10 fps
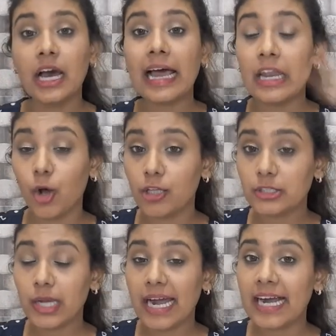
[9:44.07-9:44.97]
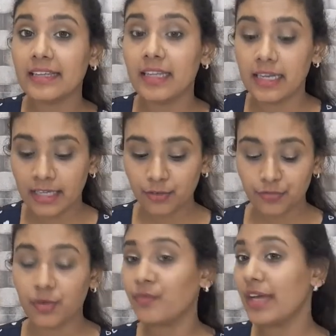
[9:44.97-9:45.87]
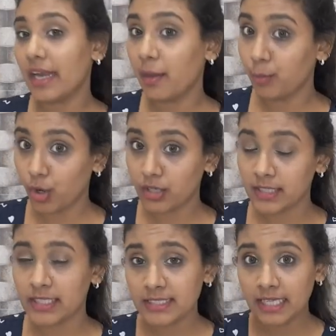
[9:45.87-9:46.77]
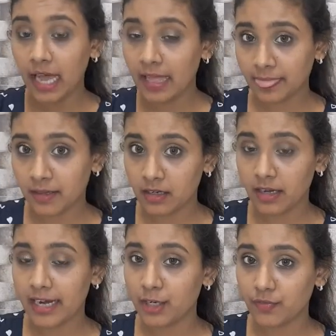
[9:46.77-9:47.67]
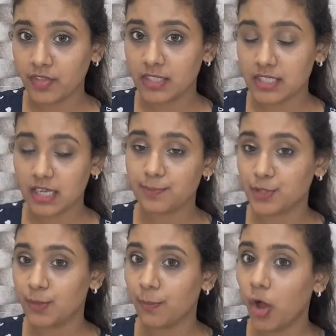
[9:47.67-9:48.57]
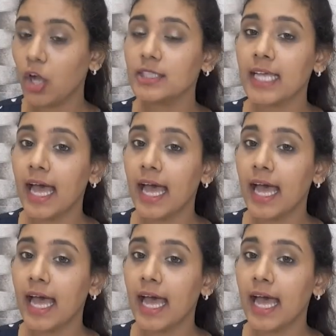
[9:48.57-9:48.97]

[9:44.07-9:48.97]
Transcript: I'll also add the link from where I bought this at the end of the description box.